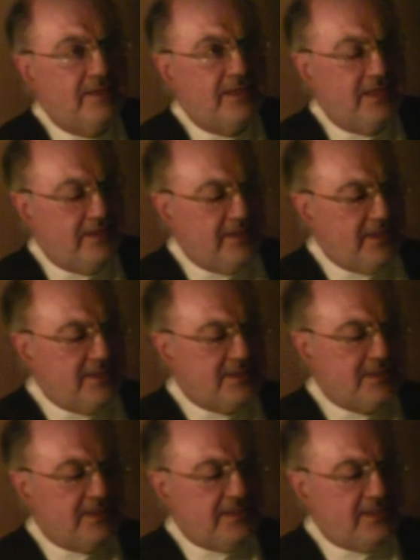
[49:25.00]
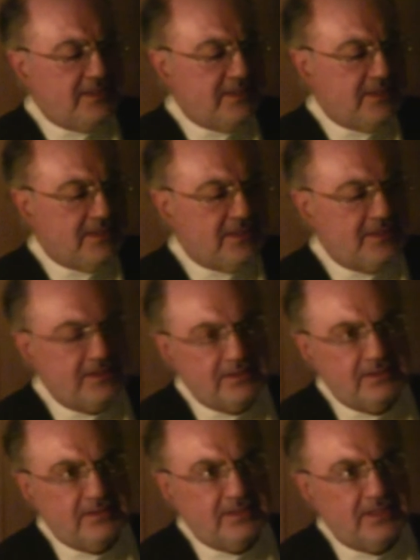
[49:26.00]
There is a
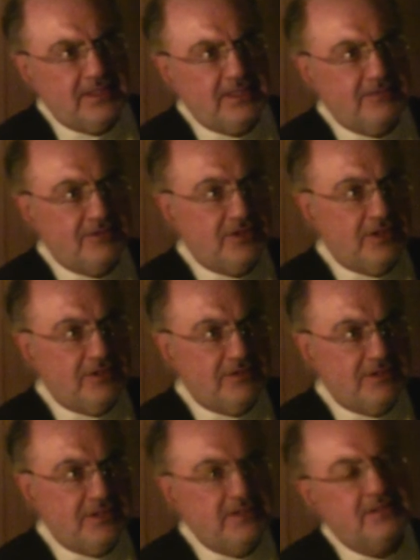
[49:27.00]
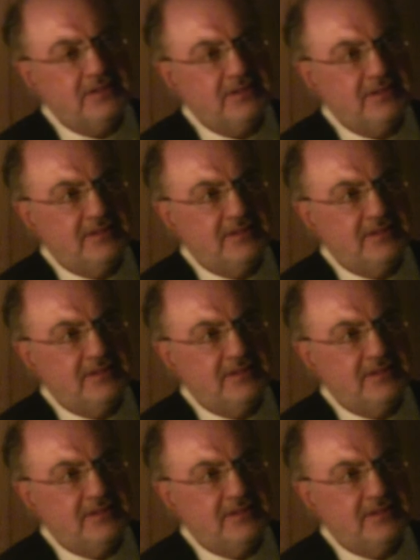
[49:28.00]
certain circle which closes.